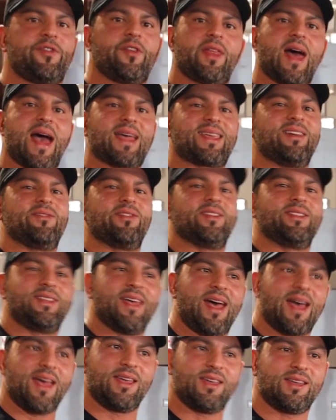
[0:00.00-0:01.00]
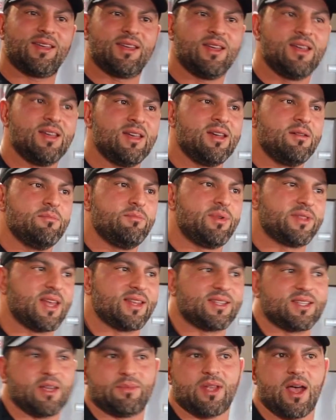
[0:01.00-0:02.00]
for that given day. But
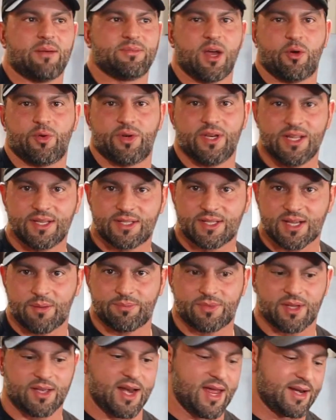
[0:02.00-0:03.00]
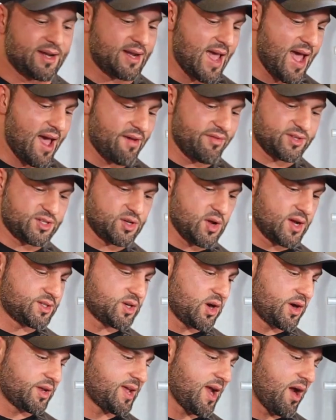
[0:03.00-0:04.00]
then sometimes I would need something and I didn't have it. So I
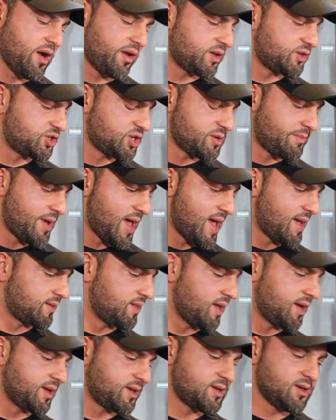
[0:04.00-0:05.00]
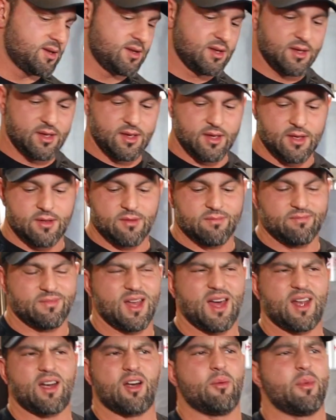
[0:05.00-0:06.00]
started carrying a gym bag like,
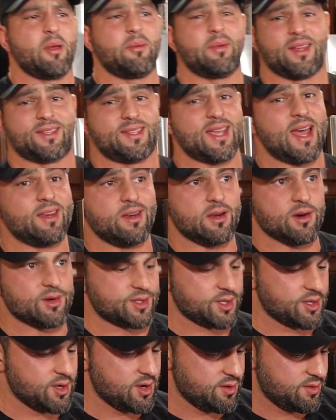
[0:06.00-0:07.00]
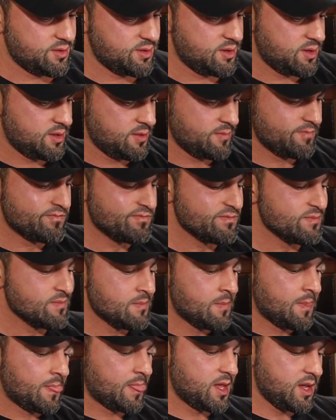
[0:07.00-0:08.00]
I don't know, maybe like 10 years ago.
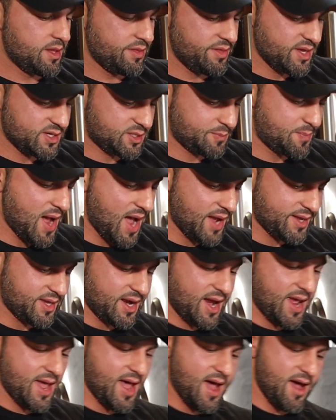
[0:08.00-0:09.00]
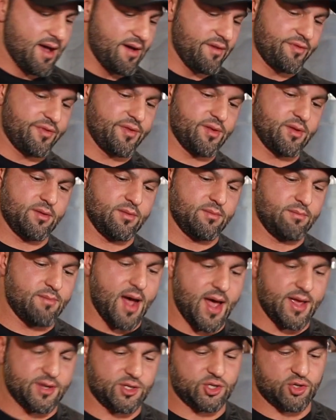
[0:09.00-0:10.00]
In this pocket, I have
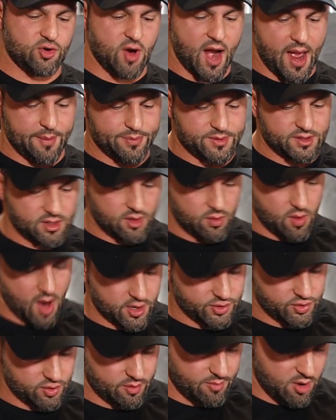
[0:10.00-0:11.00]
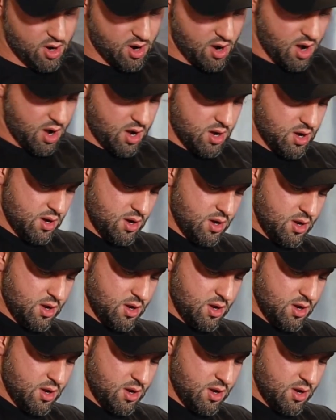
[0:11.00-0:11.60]
my straps, the Arash Rahbar,